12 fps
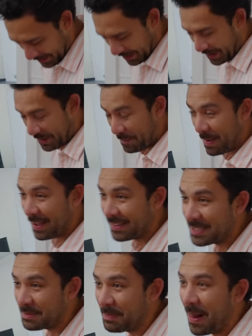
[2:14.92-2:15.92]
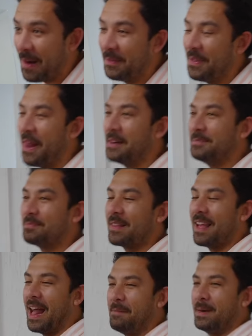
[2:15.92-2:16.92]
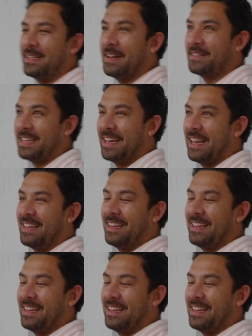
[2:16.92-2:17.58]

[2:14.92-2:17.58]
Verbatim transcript: Oh man, this might. I might have to get oh,